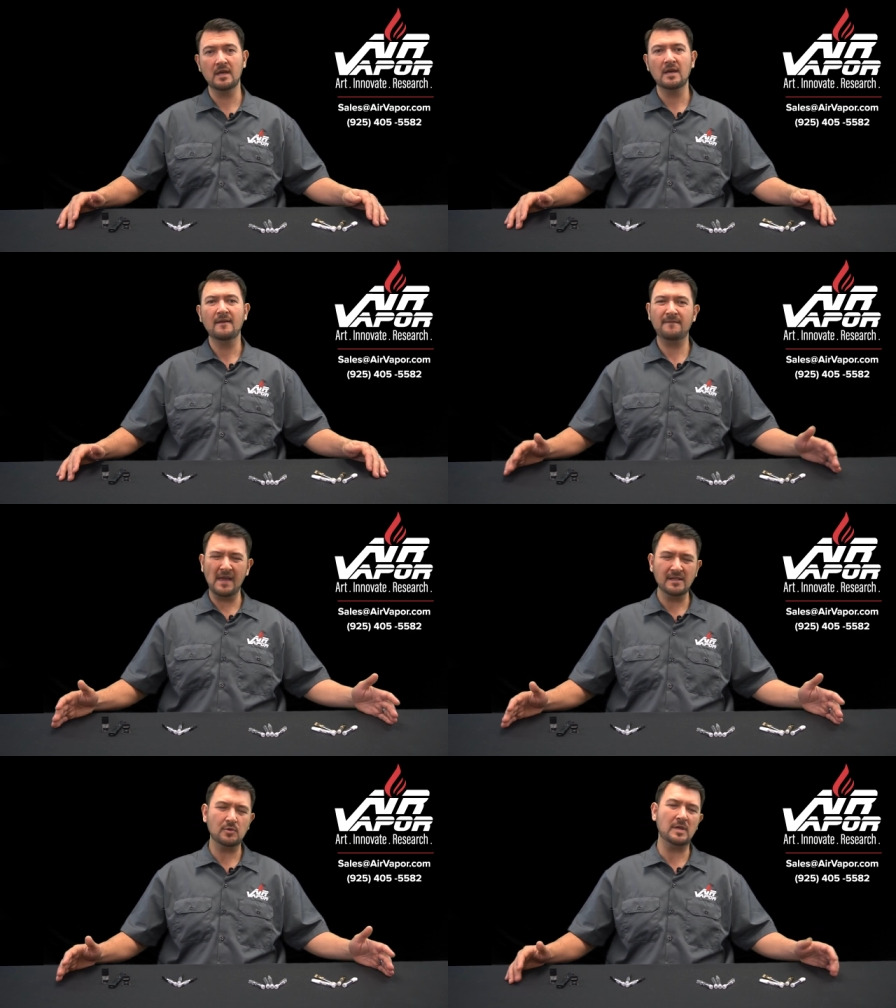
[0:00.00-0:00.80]
Phase
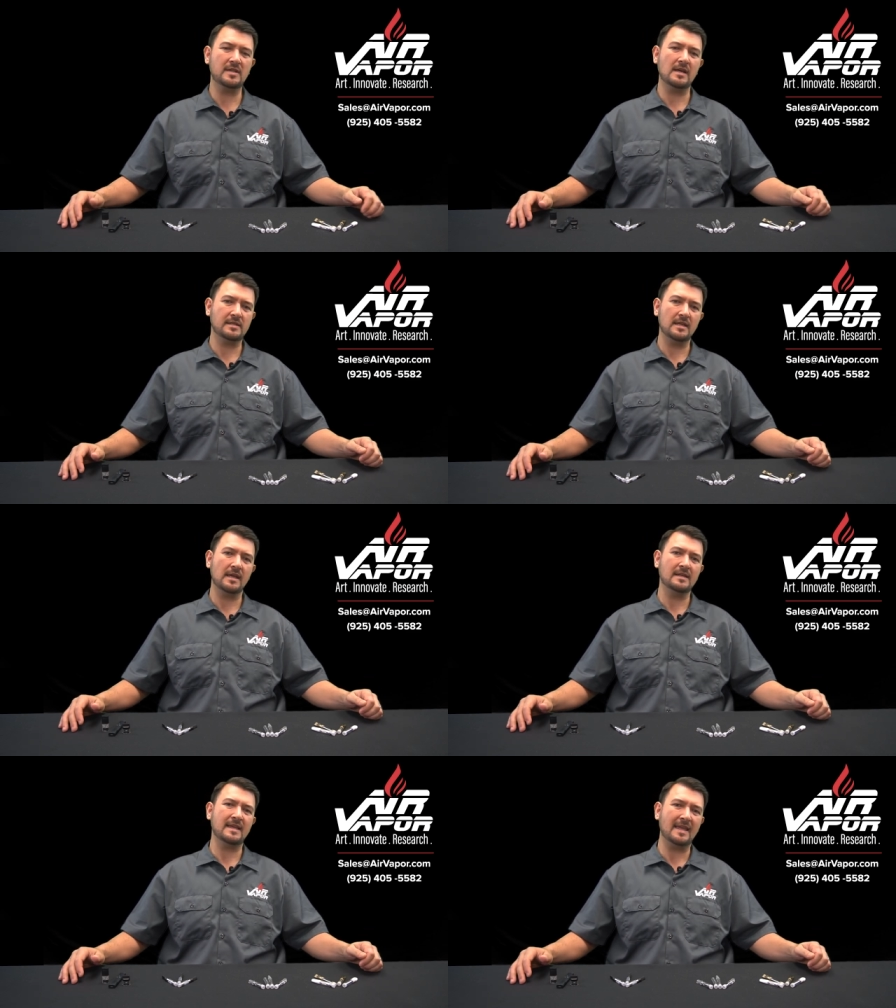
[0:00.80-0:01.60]
three testing
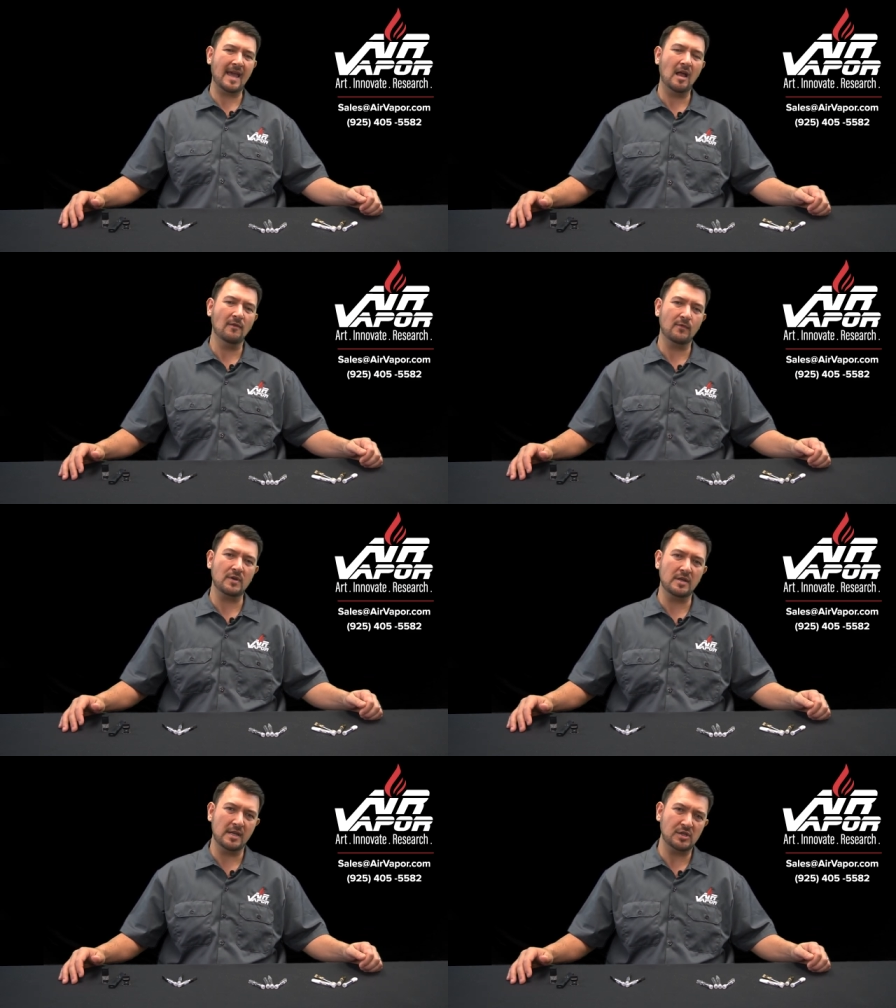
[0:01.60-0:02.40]
is a California
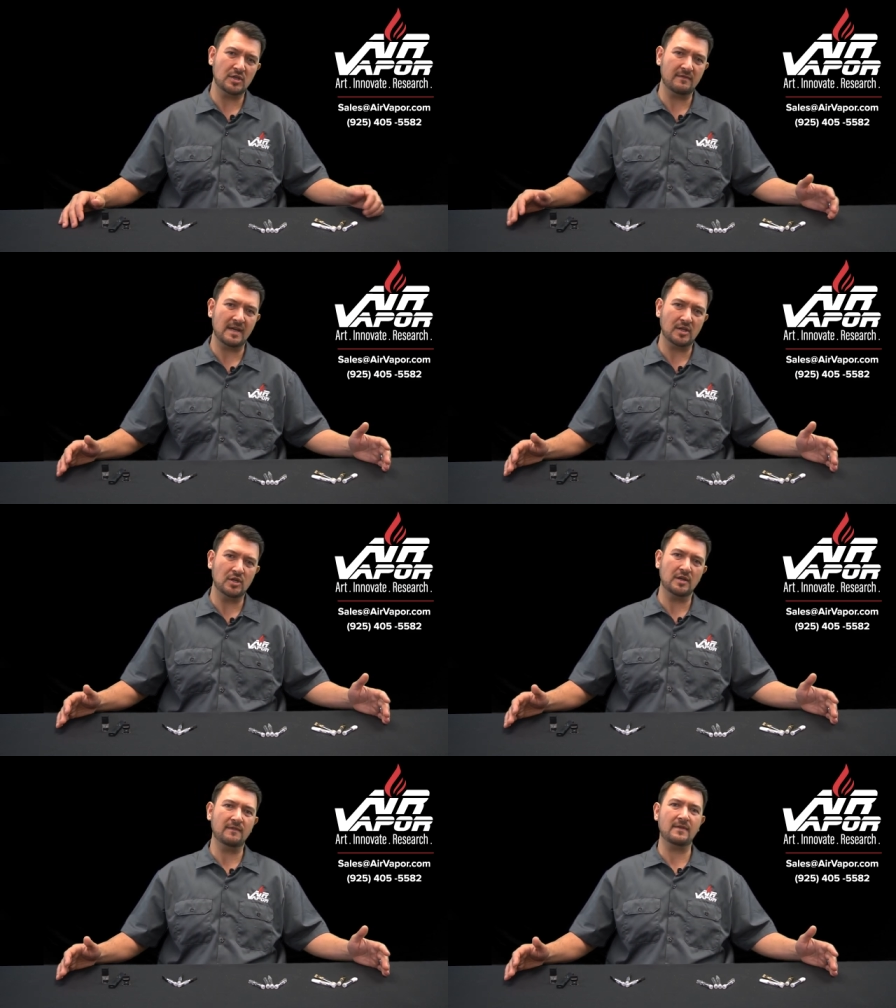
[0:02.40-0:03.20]
initiative that took
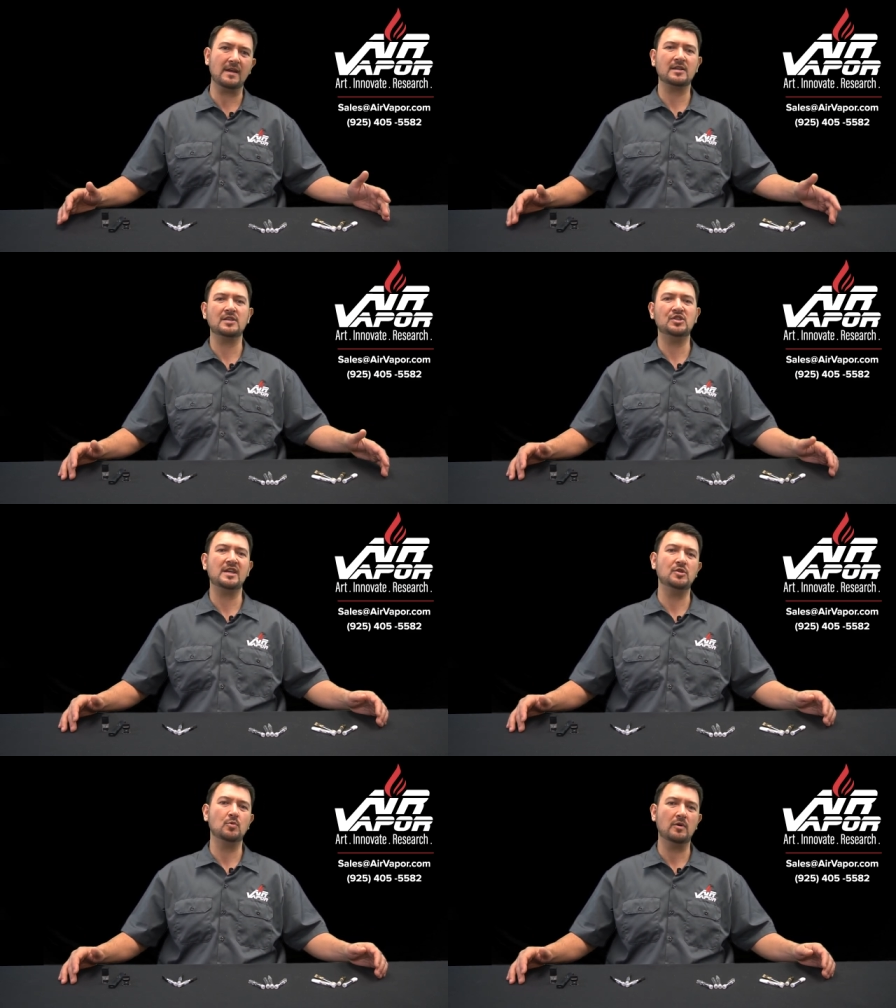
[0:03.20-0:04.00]
effect on
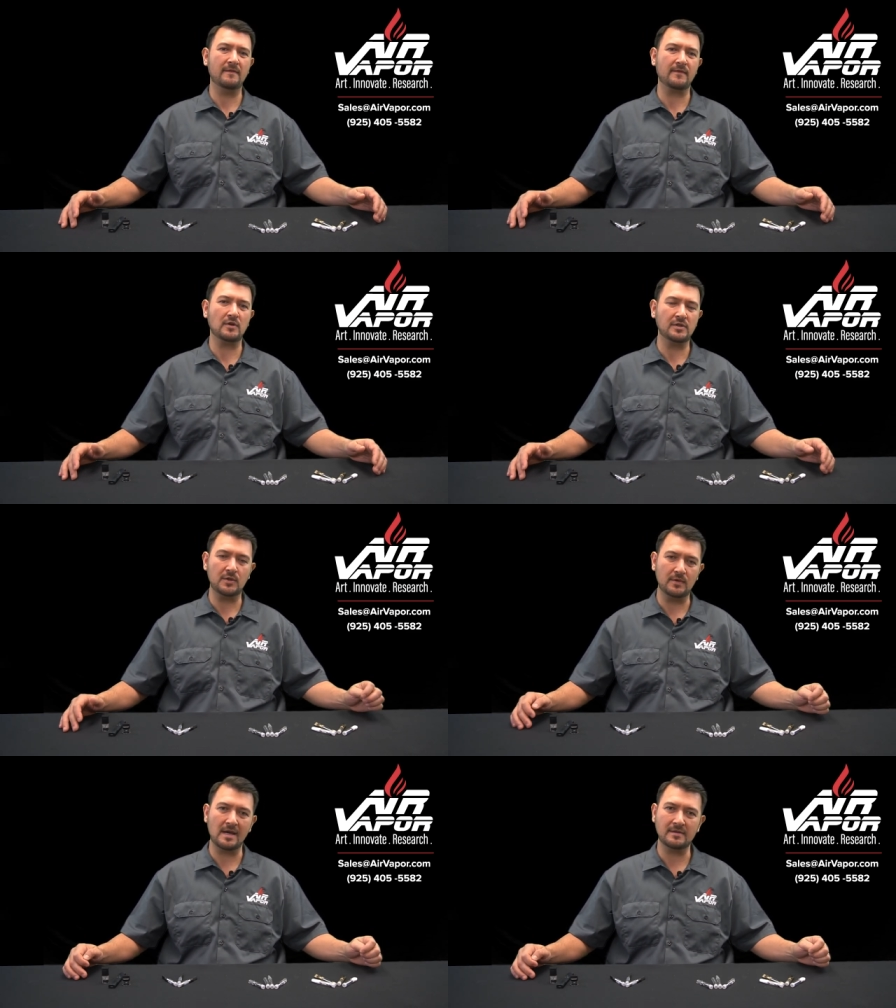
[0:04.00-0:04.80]
January 1st,
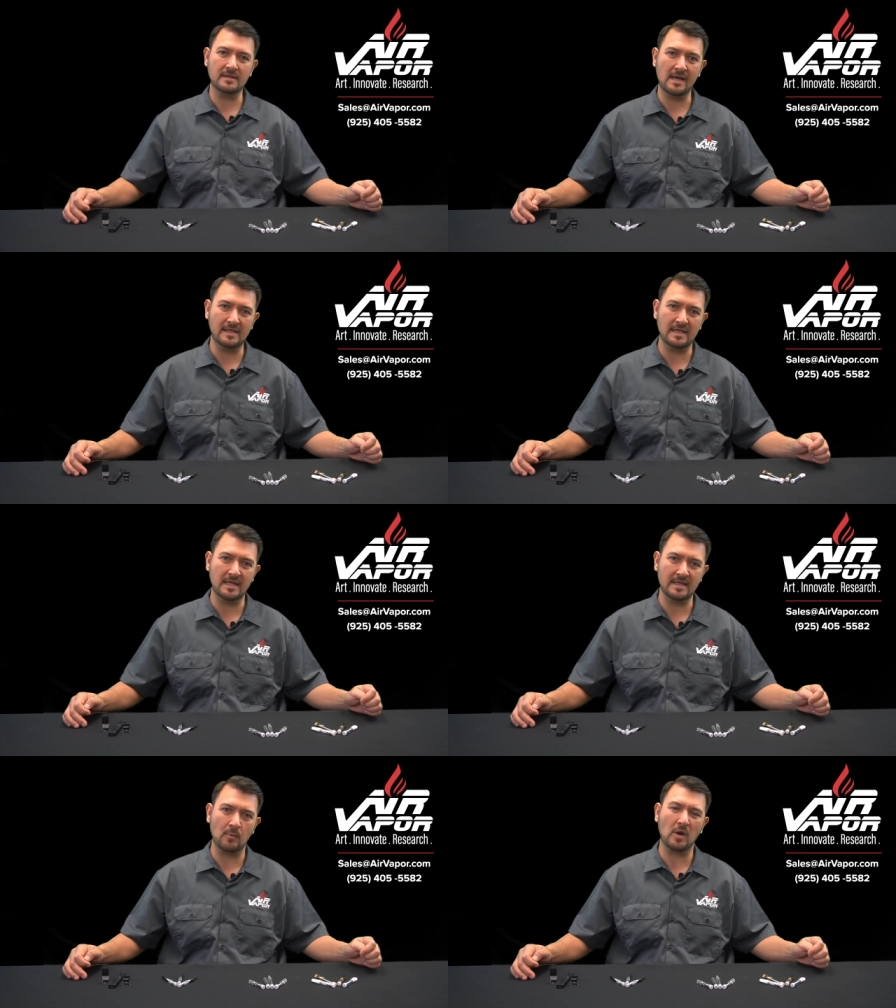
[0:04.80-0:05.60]
2019
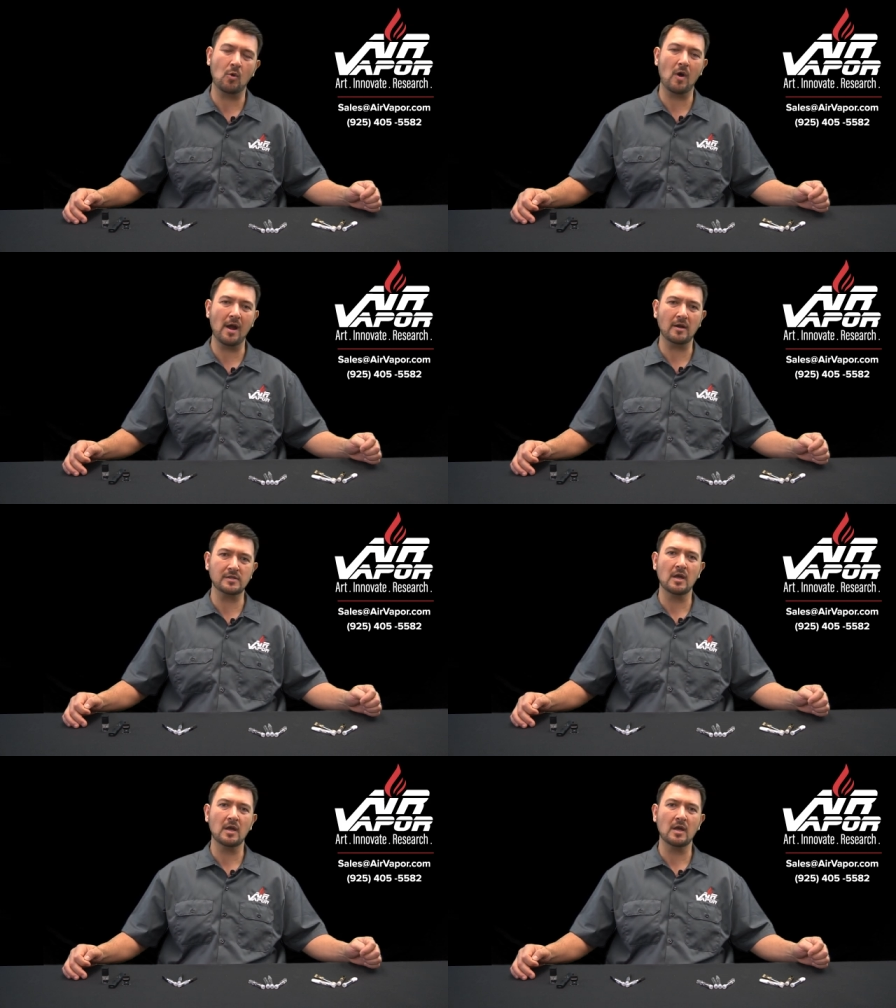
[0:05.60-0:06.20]
that requires